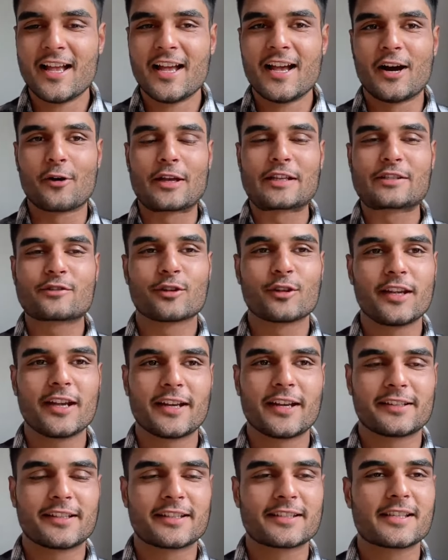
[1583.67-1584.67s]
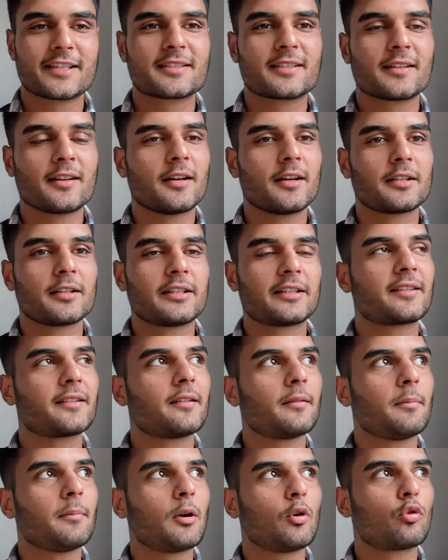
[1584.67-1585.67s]
Okay, so yeah, this is
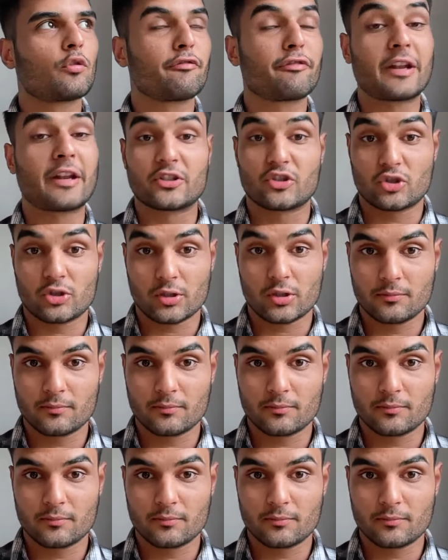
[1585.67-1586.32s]
about French.